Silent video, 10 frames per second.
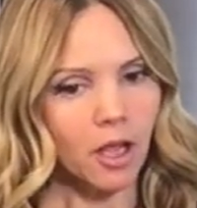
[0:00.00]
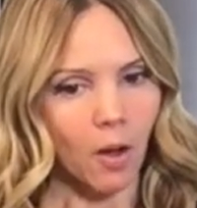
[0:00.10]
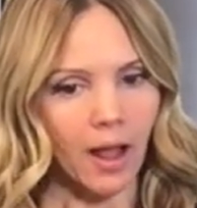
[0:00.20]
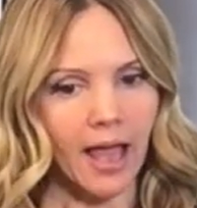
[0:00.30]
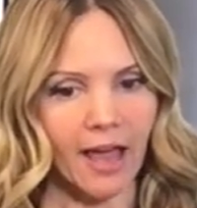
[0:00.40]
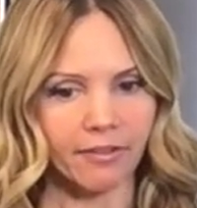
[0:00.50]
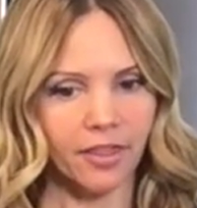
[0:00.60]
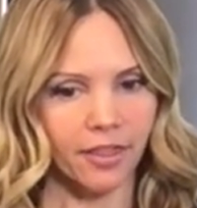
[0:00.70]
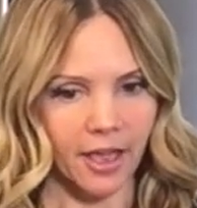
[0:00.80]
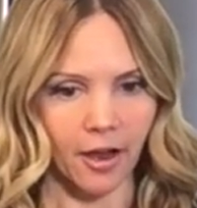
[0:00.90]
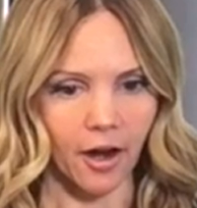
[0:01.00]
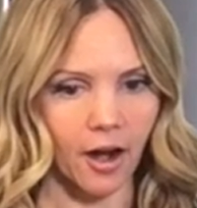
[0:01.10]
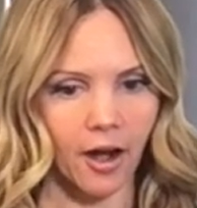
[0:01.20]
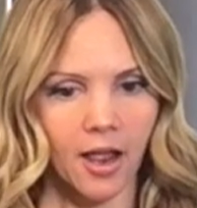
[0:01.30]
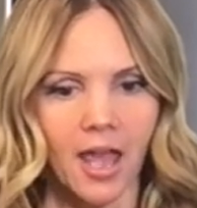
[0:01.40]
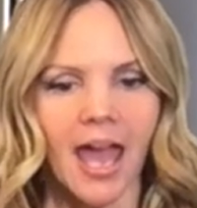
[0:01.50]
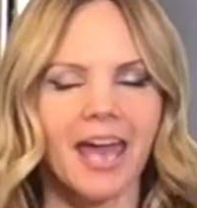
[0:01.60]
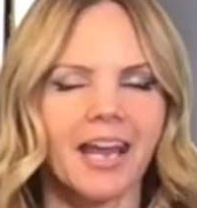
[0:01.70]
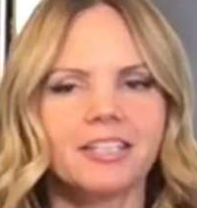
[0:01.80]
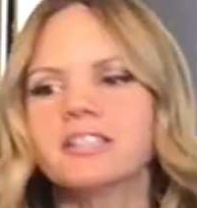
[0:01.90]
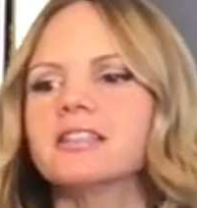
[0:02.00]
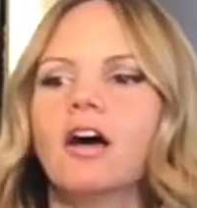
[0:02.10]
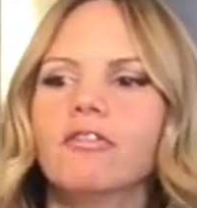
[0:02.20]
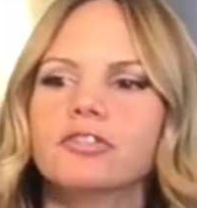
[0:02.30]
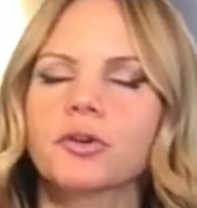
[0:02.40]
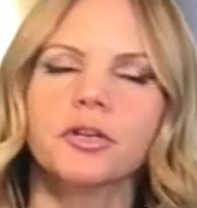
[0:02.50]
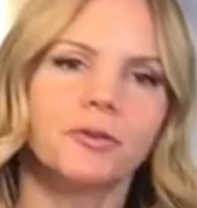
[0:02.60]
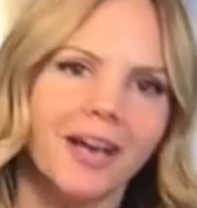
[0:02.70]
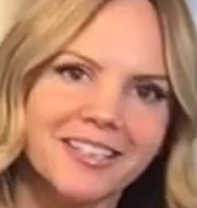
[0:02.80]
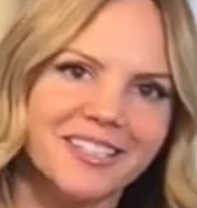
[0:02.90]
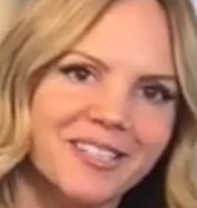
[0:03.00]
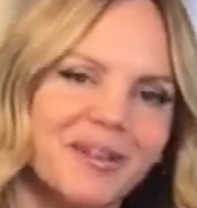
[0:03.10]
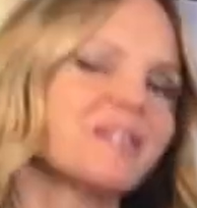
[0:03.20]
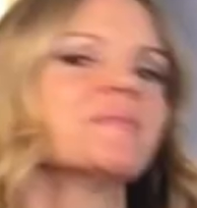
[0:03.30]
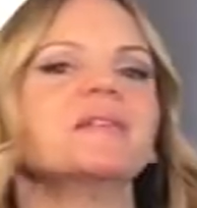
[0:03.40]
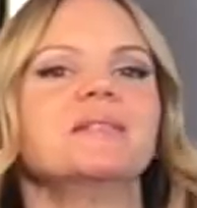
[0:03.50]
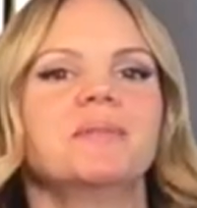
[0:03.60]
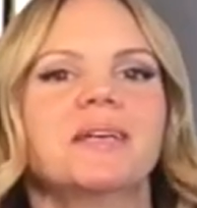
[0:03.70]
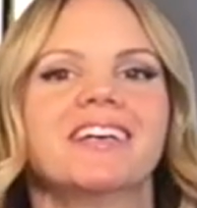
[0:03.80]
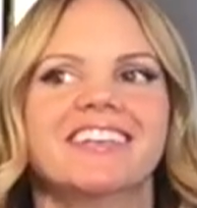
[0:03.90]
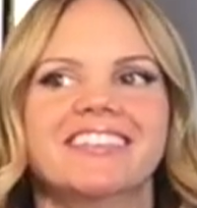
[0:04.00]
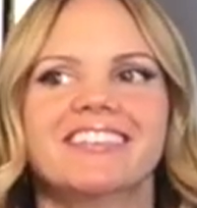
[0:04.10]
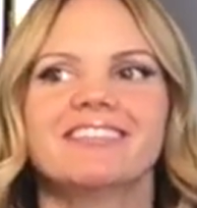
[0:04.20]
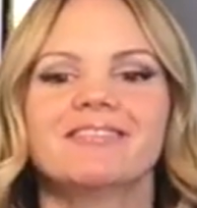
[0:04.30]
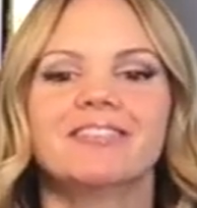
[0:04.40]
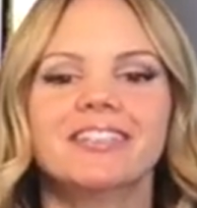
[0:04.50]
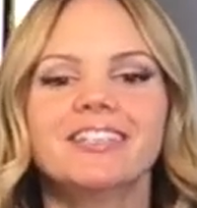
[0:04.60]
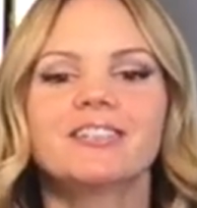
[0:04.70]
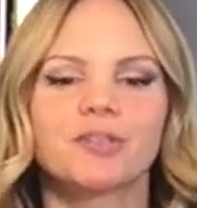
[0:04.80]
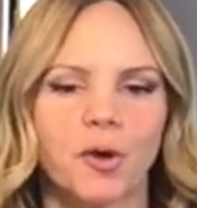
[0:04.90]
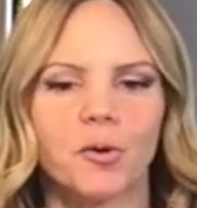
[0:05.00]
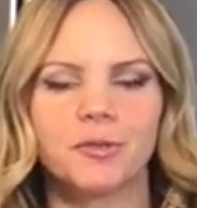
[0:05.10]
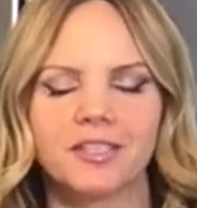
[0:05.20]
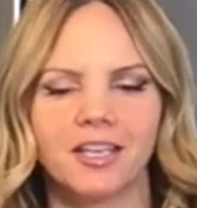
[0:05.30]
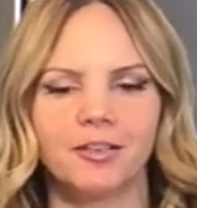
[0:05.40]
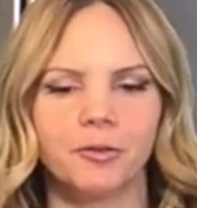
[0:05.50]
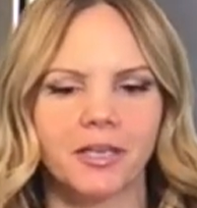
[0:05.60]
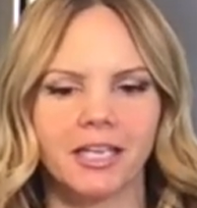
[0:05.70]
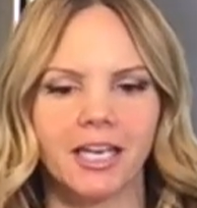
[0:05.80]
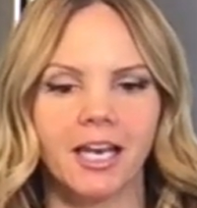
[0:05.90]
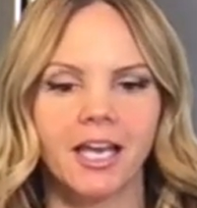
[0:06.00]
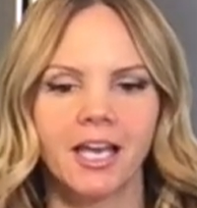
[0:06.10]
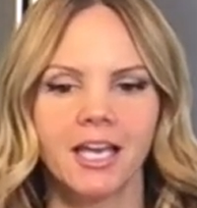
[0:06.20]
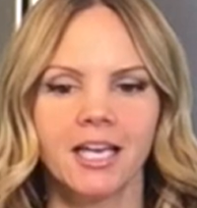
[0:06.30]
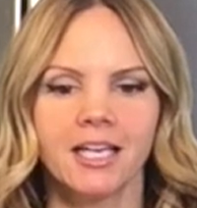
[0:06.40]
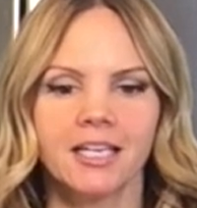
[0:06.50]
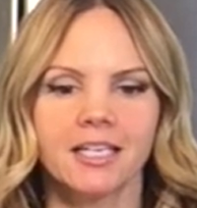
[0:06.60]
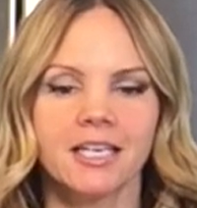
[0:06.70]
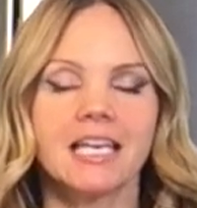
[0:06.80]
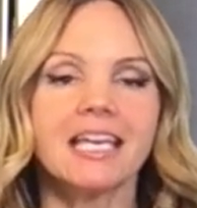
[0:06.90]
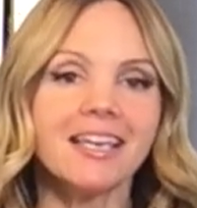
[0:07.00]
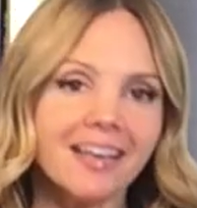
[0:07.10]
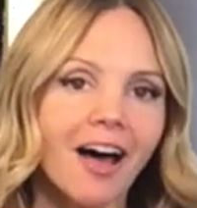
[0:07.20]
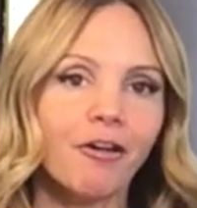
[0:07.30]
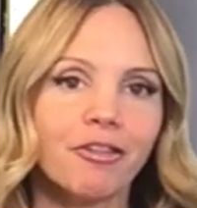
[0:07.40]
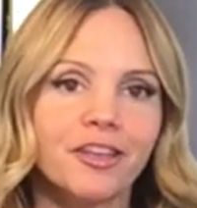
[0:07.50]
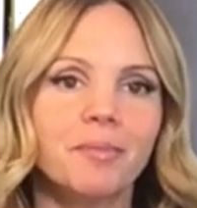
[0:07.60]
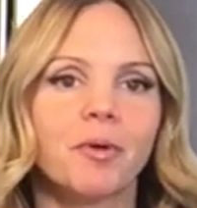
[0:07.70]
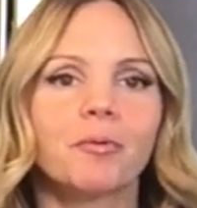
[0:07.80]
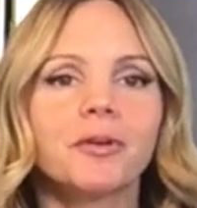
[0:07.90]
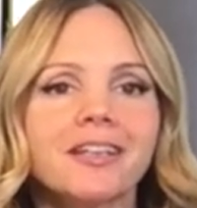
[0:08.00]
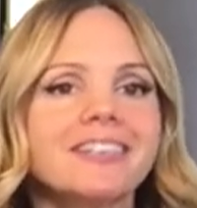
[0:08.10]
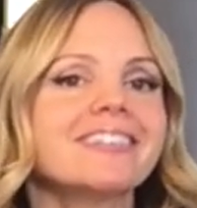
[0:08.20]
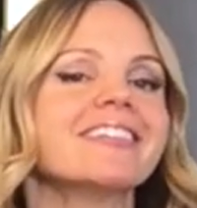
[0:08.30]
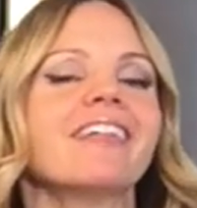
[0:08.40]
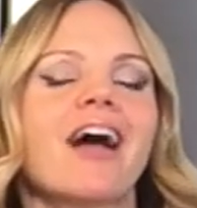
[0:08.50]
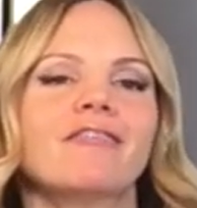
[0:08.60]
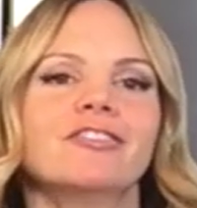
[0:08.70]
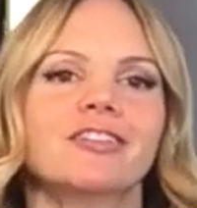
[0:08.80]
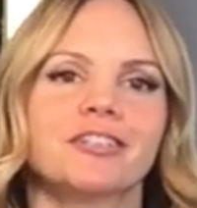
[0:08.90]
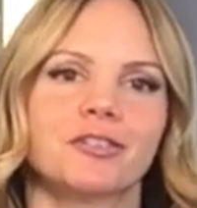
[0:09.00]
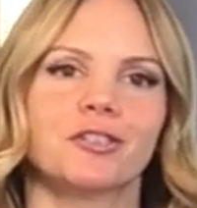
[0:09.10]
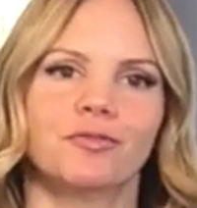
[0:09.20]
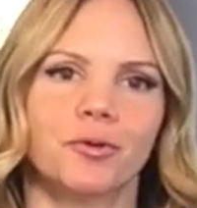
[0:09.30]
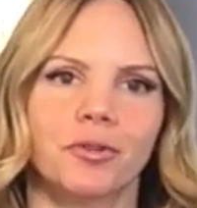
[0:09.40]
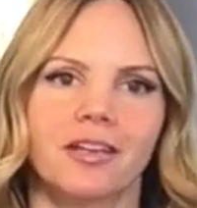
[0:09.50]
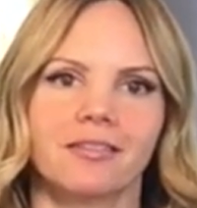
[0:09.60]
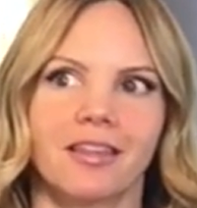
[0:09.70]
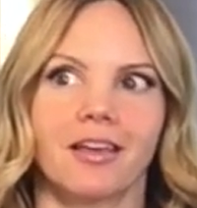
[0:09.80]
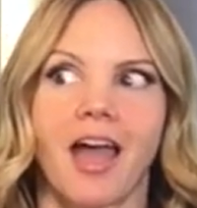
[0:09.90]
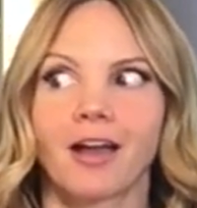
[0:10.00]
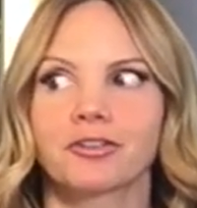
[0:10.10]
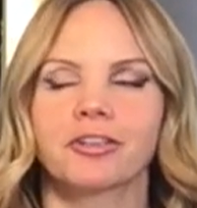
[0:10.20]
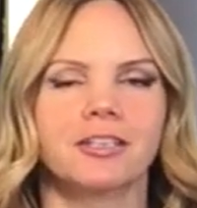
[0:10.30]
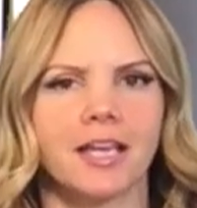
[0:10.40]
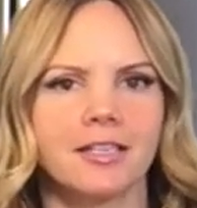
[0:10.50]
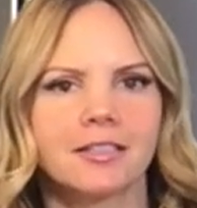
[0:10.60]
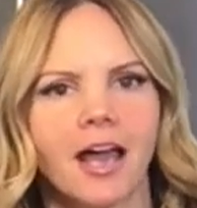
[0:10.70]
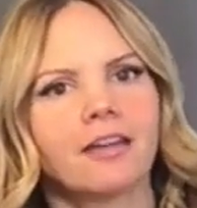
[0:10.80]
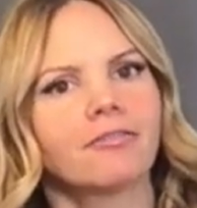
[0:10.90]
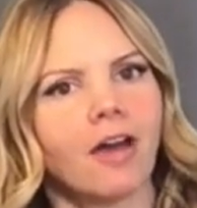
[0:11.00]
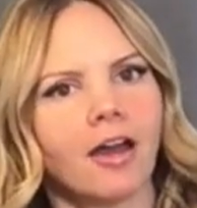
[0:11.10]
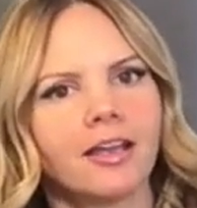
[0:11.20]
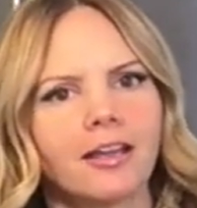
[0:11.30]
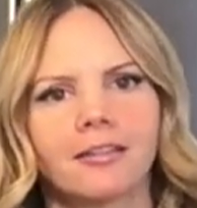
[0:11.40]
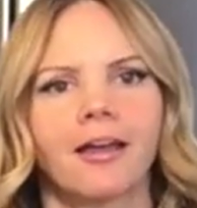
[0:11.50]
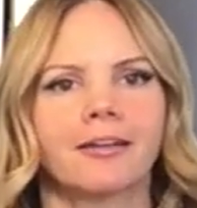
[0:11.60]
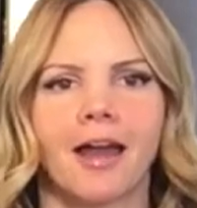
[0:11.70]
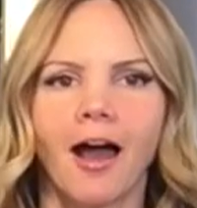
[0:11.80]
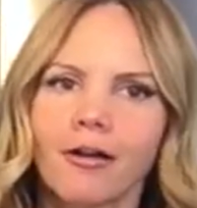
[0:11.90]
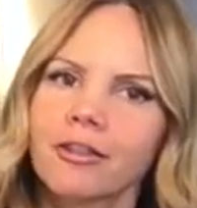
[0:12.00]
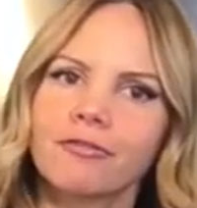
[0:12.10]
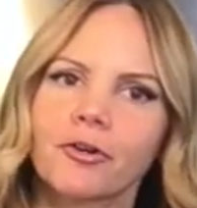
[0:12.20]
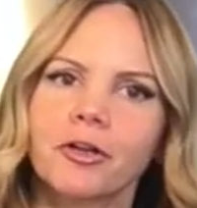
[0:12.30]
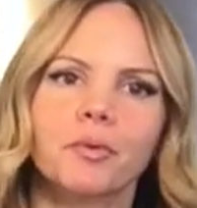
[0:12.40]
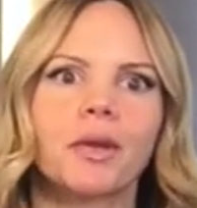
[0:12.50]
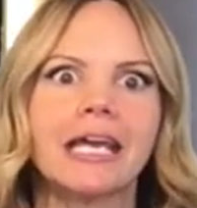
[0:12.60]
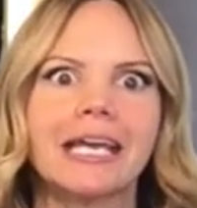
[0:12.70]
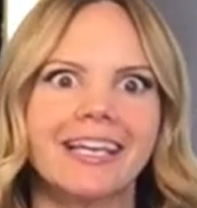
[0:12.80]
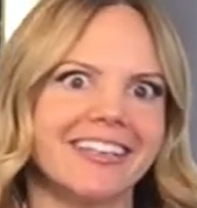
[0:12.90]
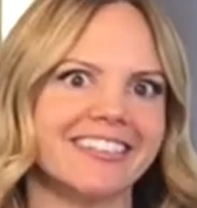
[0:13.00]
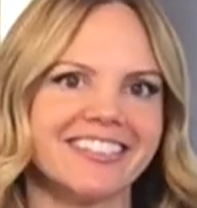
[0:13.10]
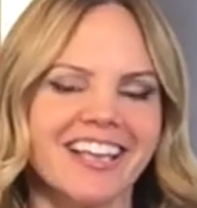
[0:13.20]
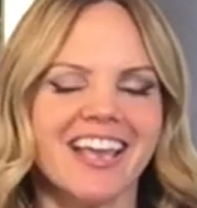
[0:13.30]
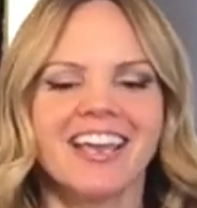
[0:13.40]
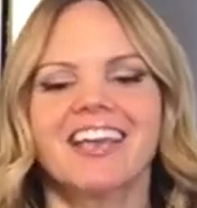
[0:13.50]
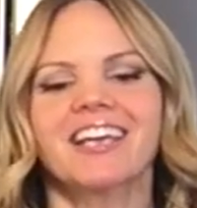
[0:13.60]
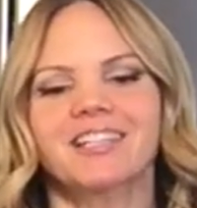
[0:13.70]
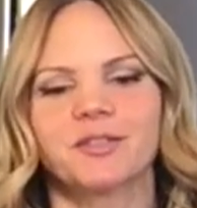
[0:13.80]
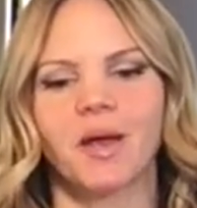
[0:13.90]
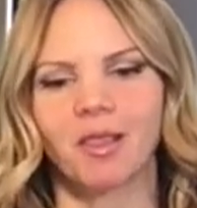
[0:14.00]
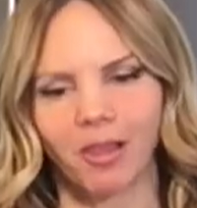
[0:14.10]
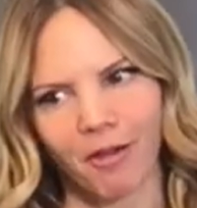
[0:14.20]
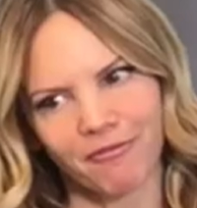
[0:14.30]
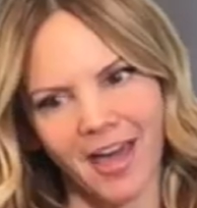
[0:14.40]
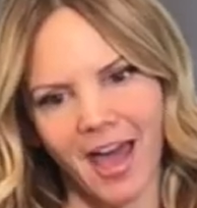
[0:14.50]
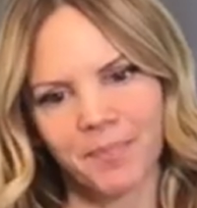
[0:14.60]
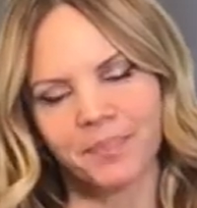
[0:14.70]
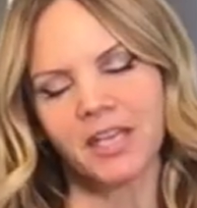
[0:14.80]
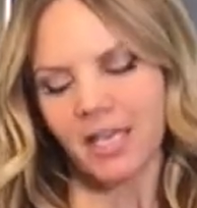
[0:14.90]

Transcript: I'll have it there. And I just love showing you guys these recipes because it really shows that you can eat healthy but really still have delicious food that actually tastes kind of naughty and like not healthy for you, but it is. And so I love that.